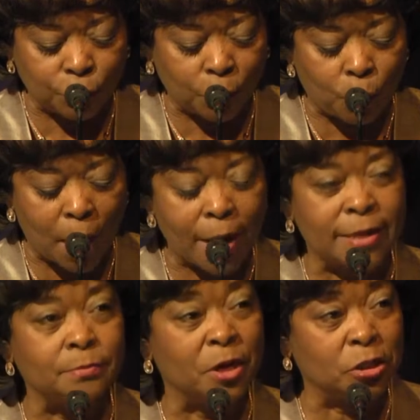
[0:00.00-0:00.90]
acquire
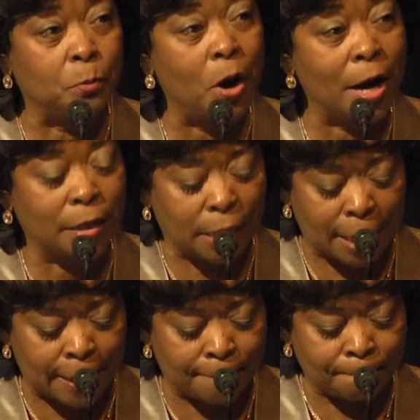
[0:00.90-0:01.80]
as much
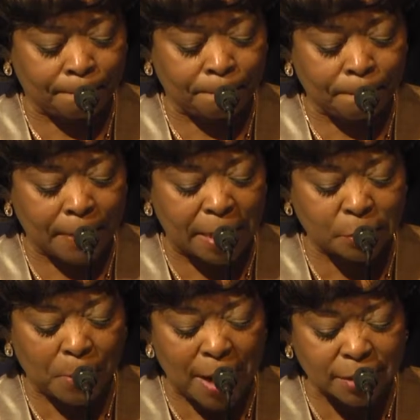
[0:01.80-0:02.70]
parkland
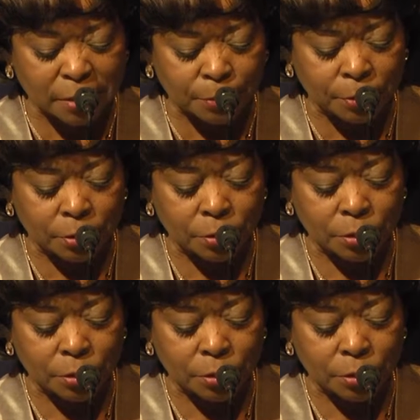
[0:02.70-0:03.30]
as possible